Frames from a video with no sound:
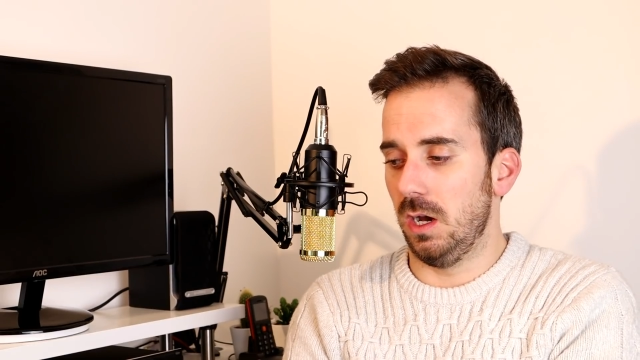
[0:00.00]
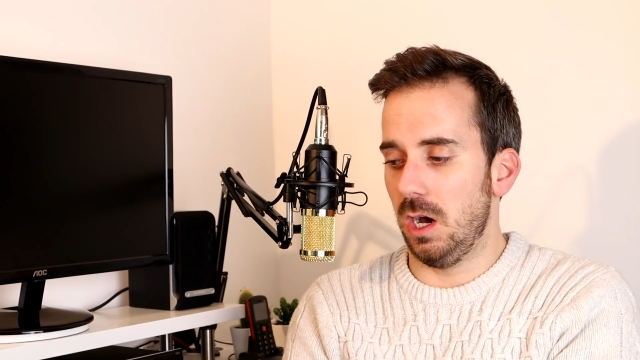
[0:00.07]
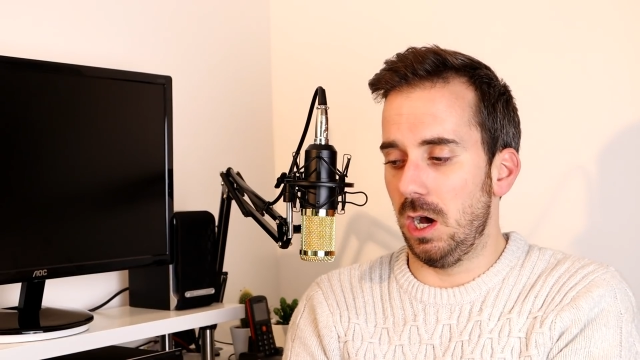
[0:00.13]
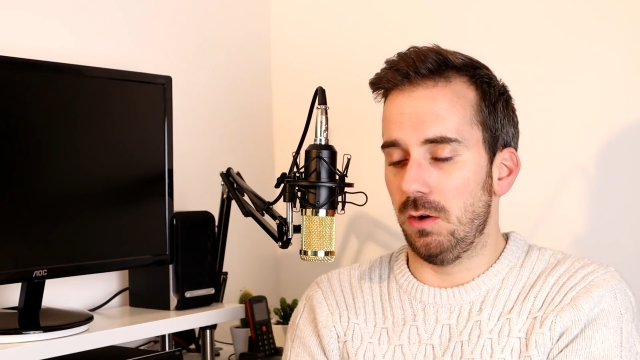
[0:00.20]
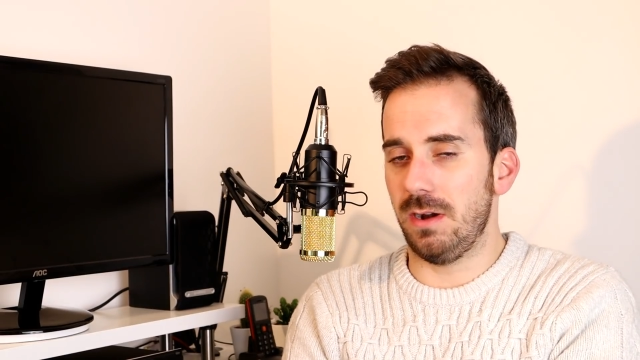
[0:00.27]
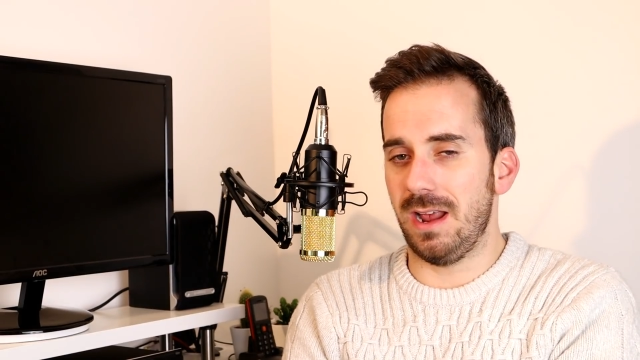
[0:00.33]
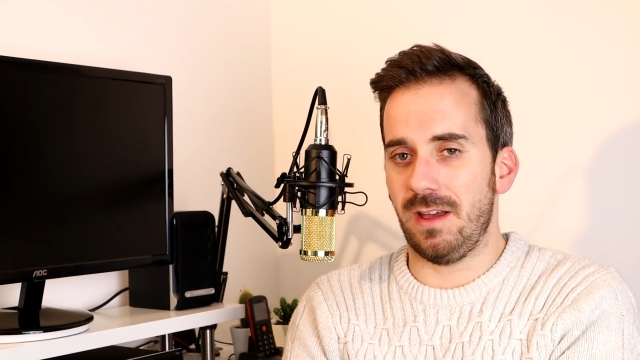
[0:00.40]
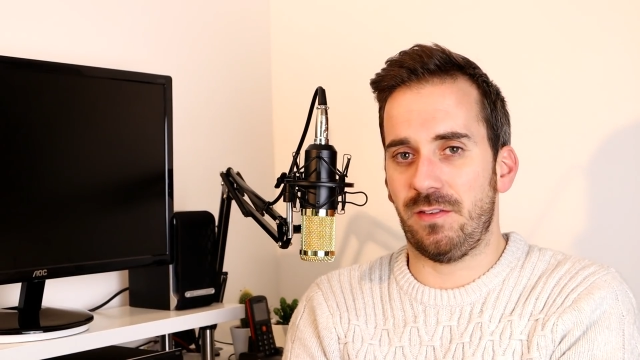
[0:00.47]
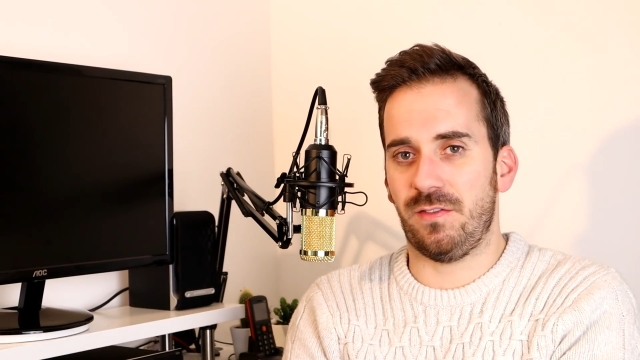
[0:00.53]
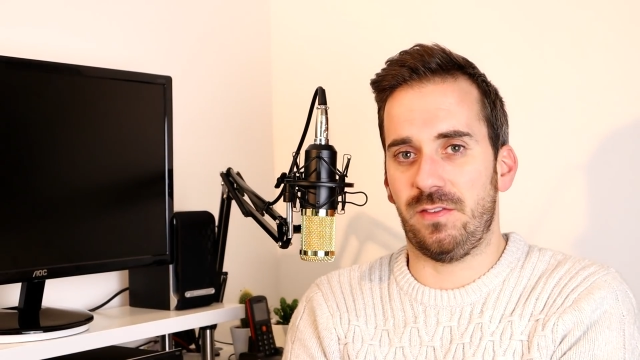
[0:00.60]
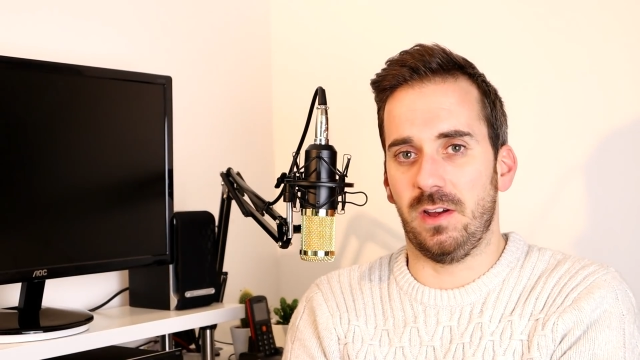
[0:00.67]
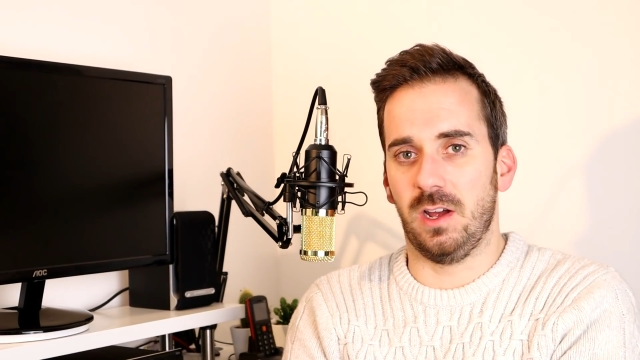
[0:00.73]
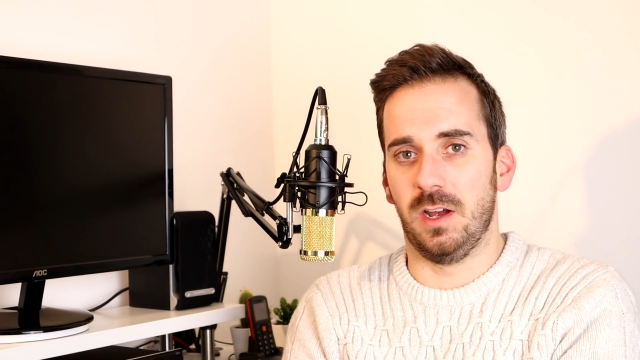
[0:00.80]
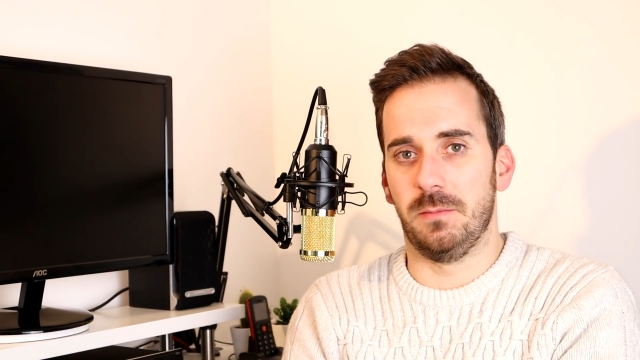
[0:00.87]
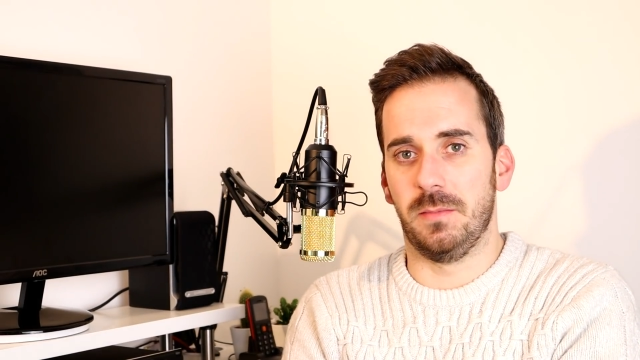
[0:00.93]
RF
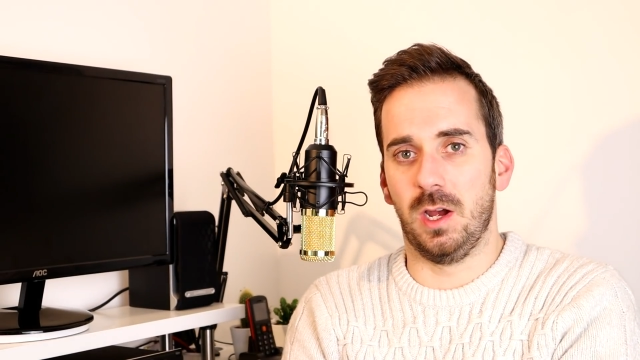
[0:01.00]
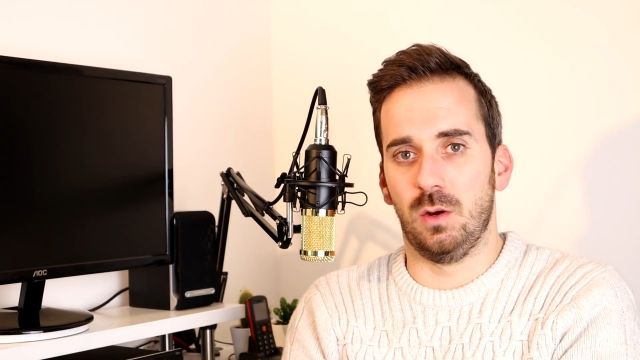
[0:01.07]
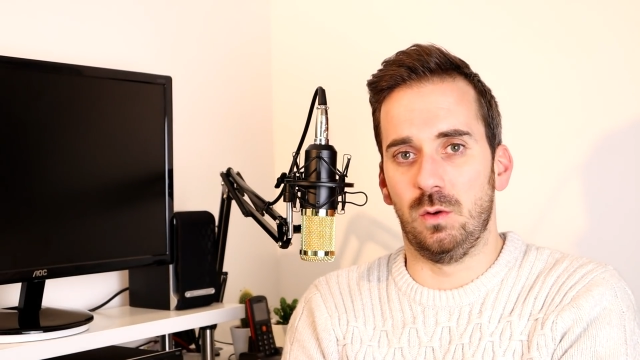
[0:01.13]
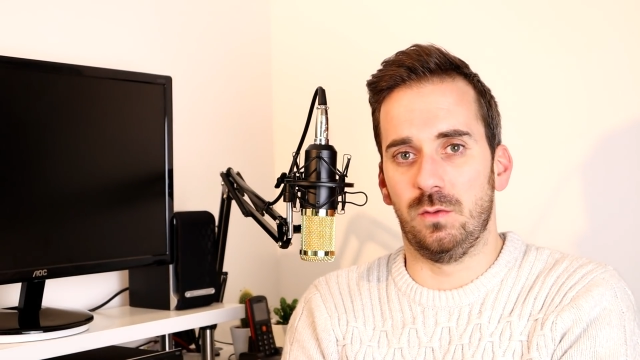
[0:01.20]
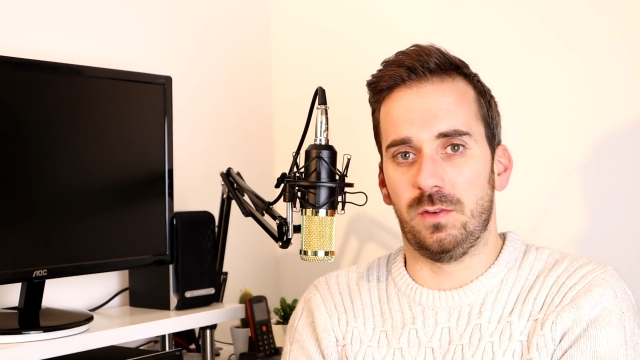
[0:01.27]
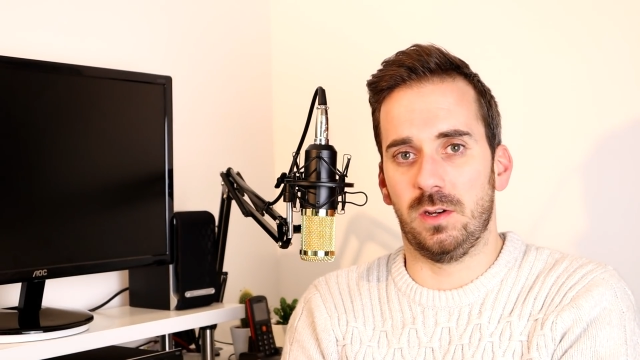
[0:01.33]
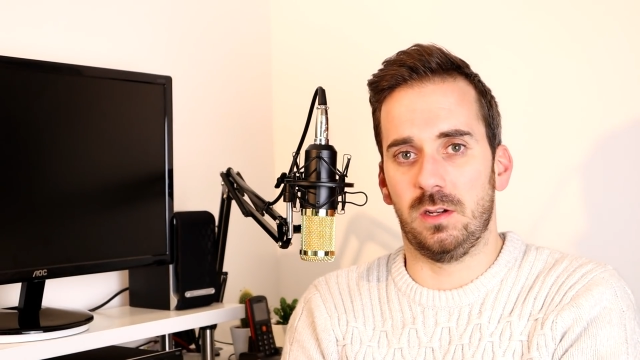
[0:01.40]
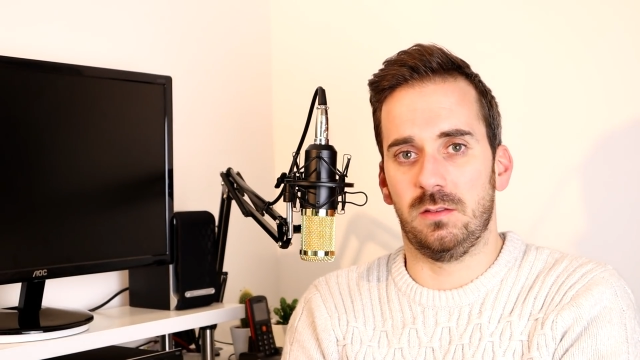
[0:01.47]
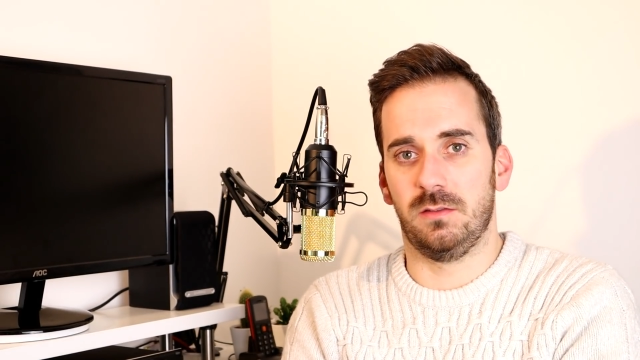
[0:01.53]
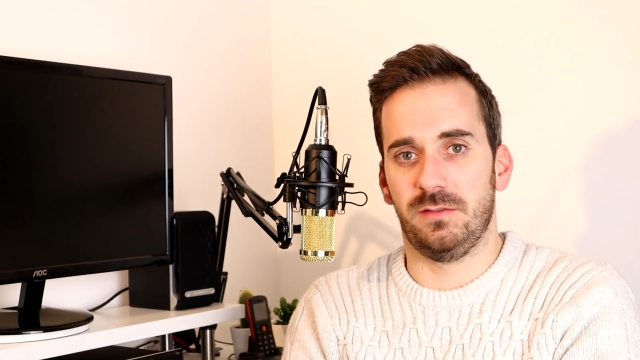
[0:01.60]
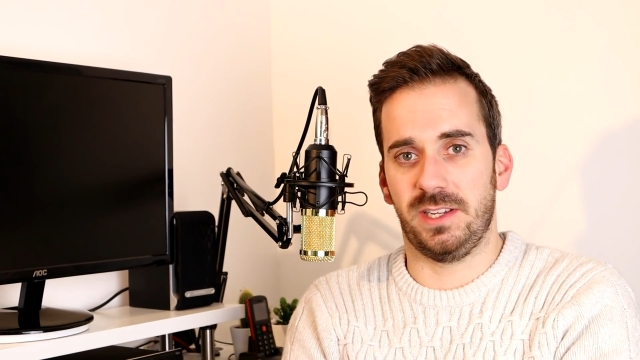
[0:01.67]
um, over